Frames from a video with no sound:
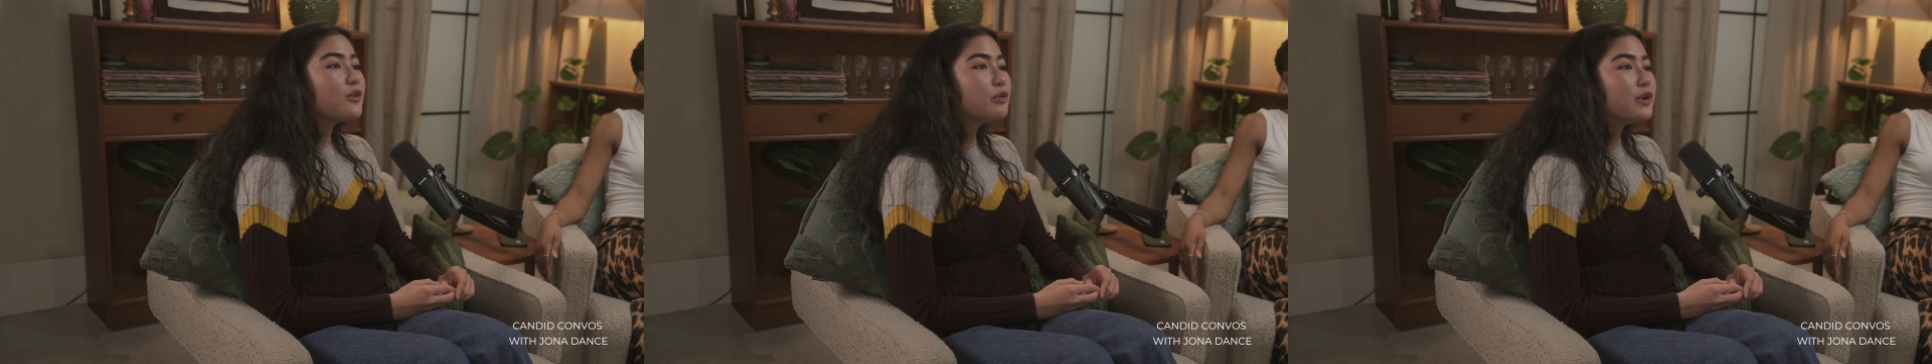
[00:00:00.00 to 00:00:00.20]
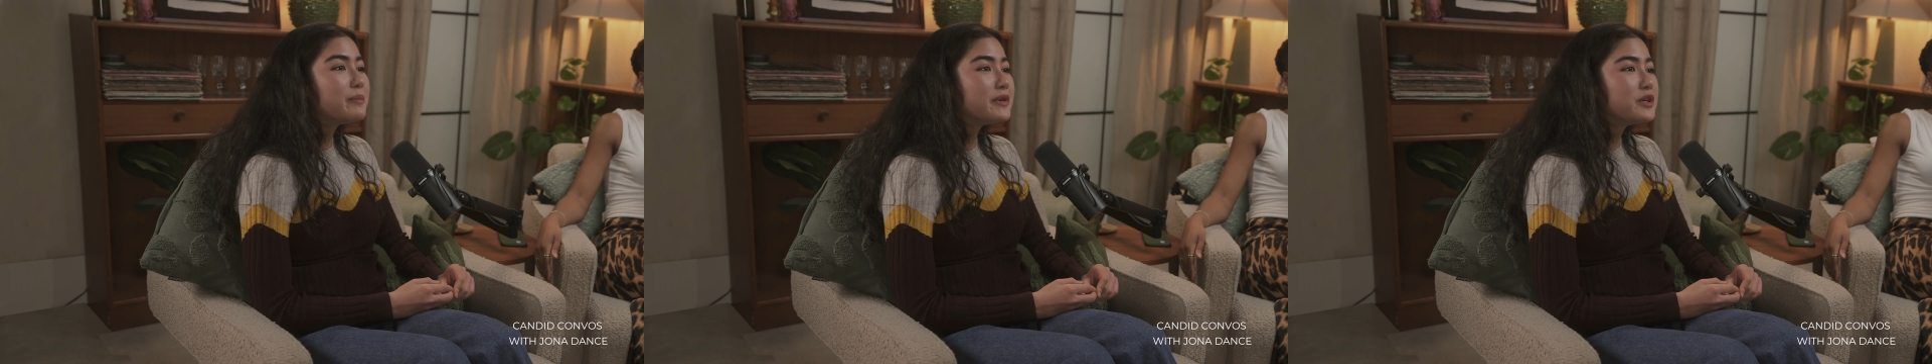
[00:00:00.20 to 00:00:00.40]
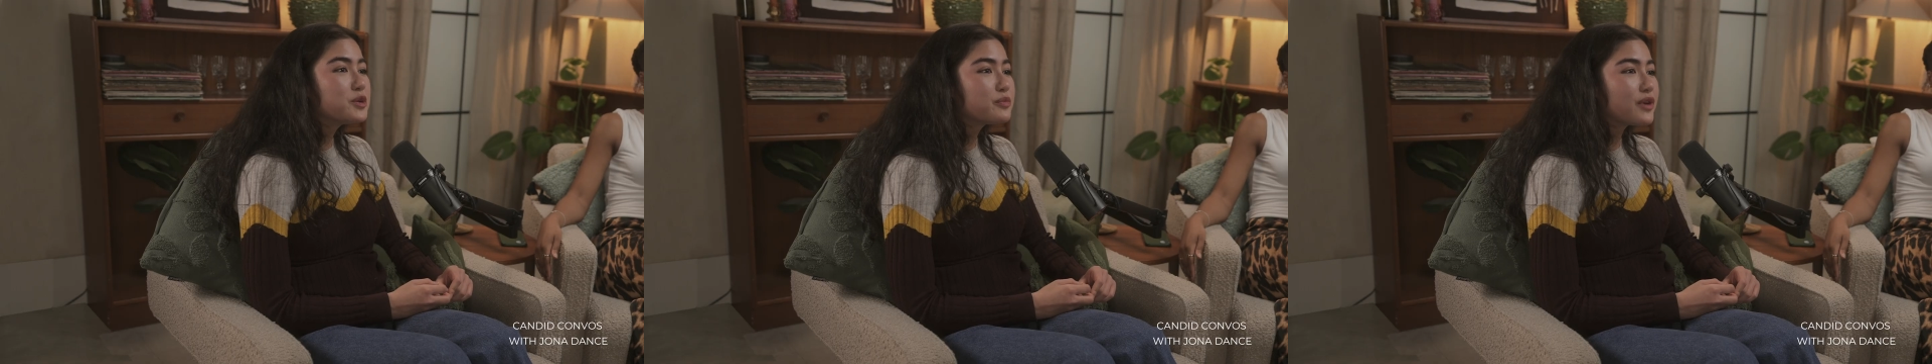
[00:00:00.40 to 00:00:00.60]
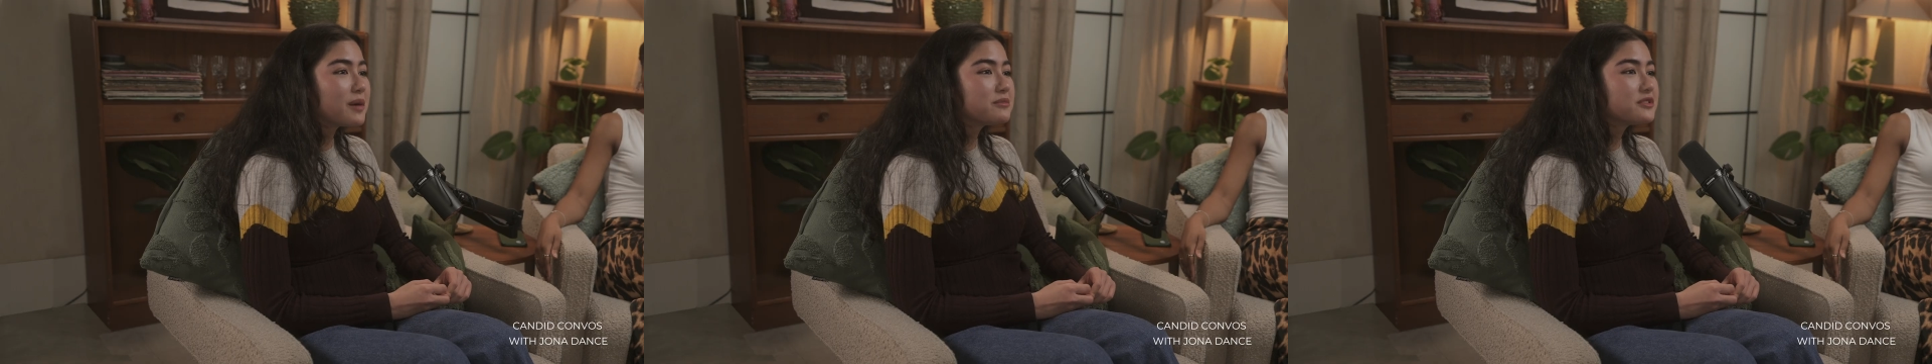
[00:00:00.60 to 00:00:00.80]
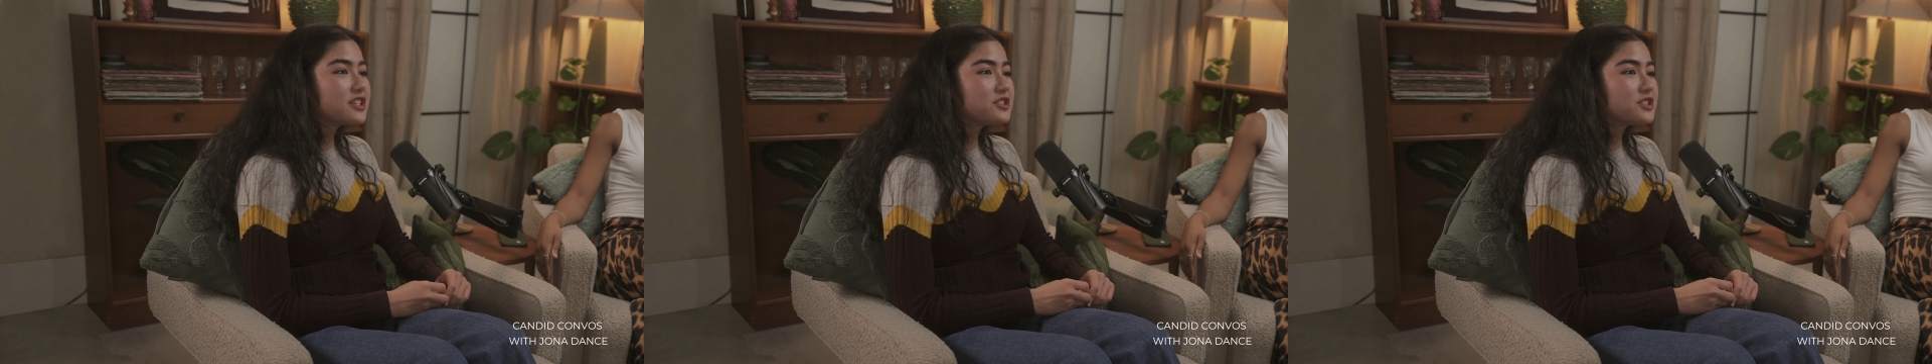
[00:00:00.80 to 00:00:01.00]
We meal
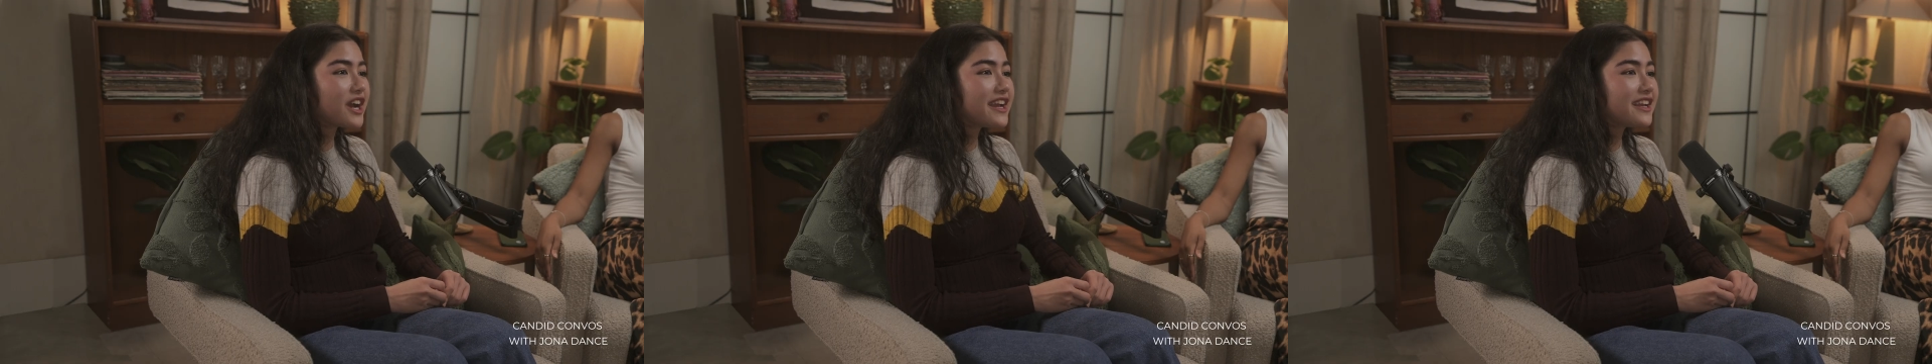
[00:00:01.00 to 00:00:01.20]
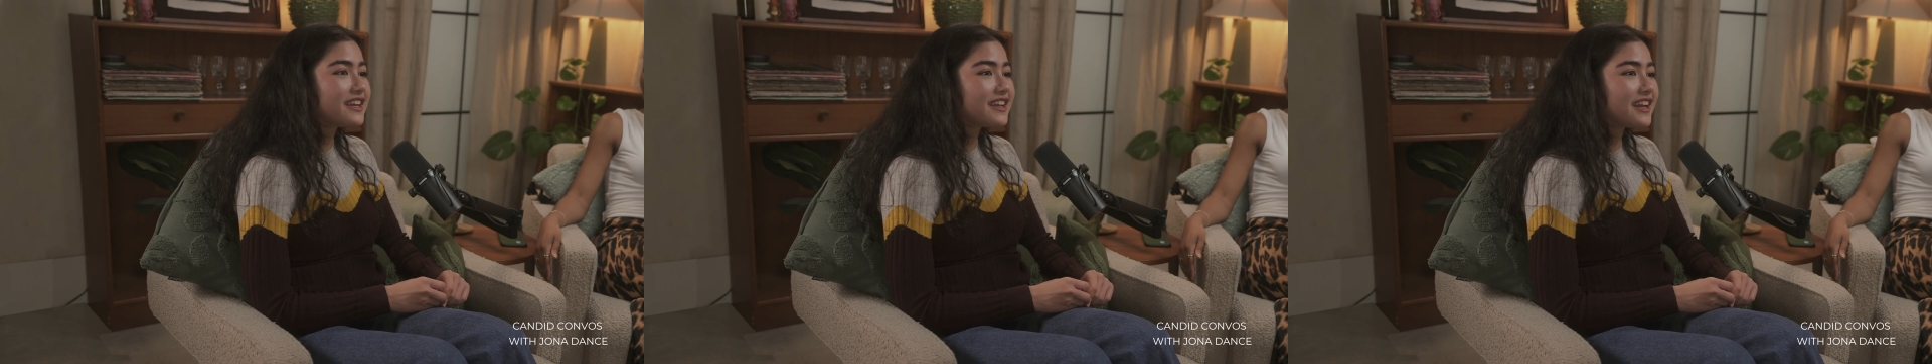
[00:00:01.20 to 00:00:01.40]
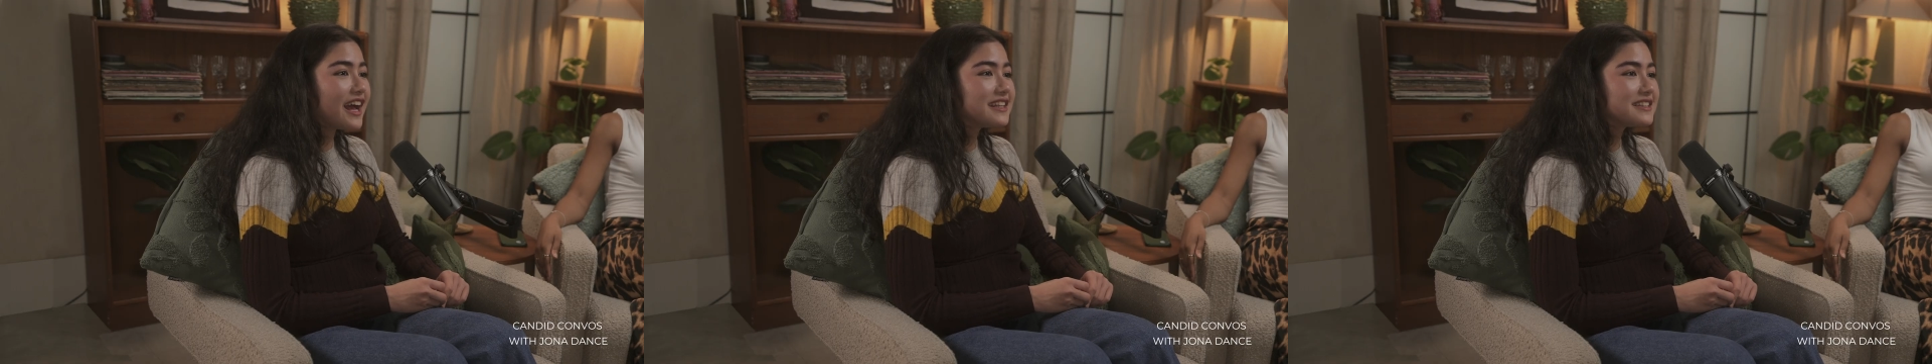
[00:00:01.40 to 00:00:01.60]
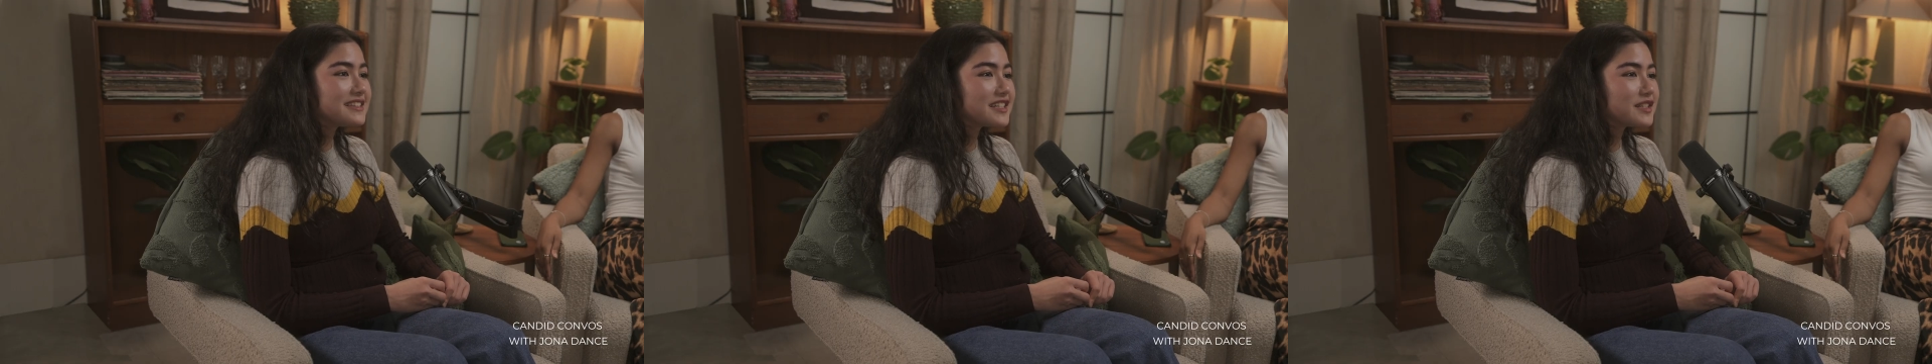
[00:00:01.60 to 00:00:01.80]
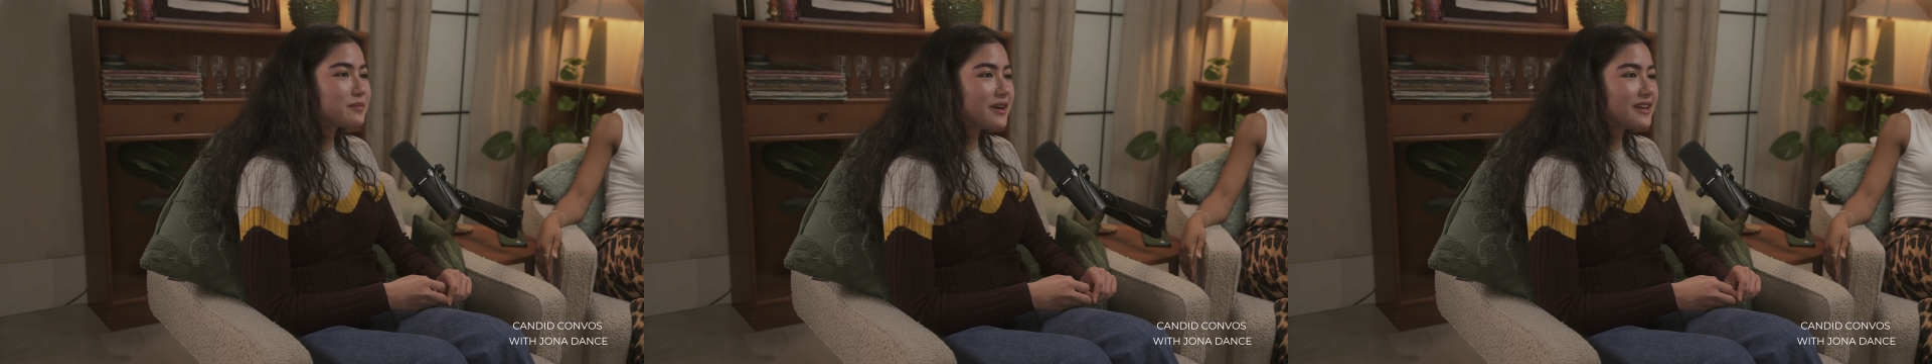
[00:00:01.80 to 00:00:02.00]
prepped a
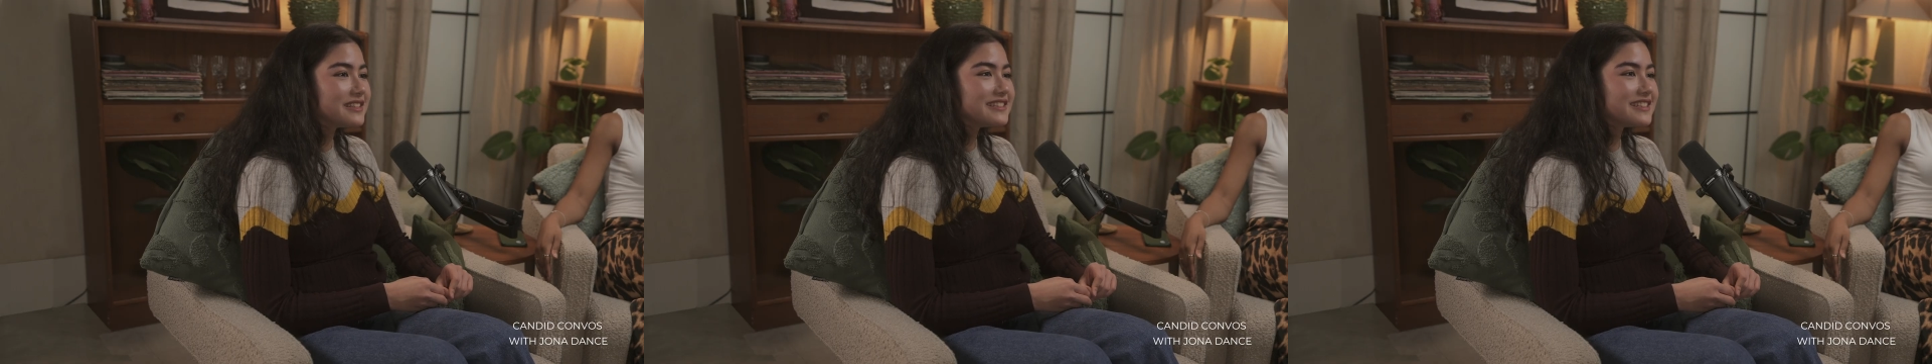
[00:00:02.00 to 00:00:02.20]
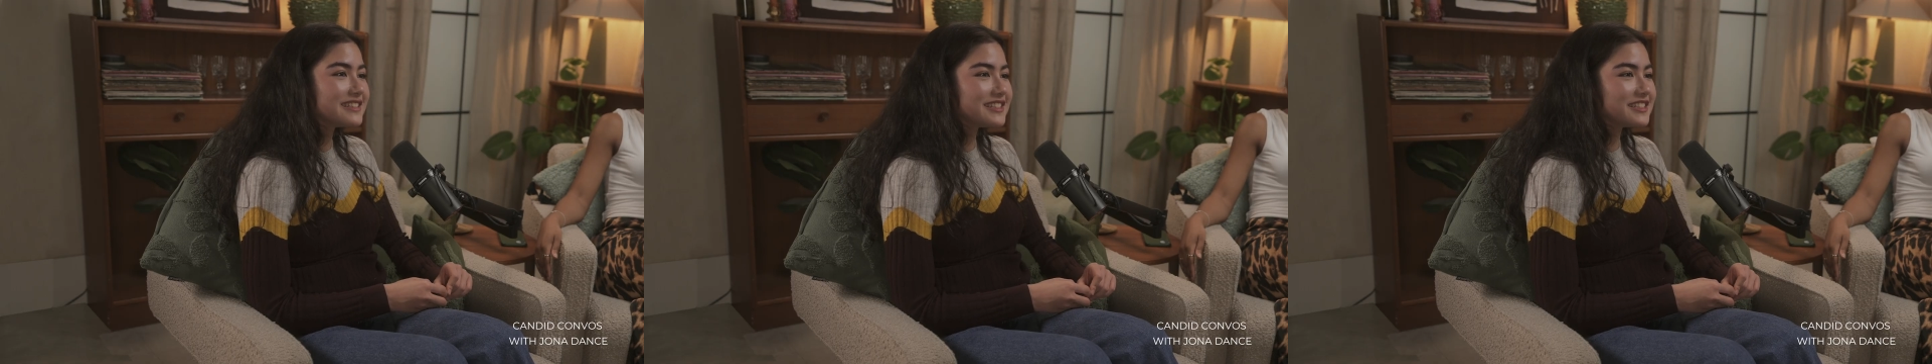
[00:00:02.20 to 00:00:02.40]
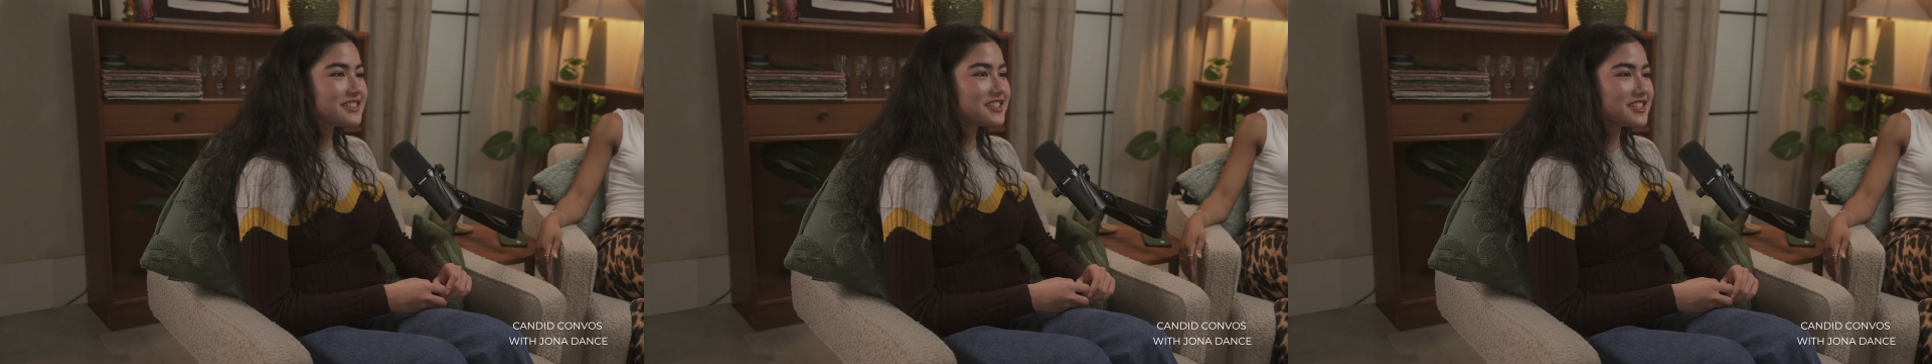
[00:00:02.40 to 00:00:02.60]
gigantic pasta dish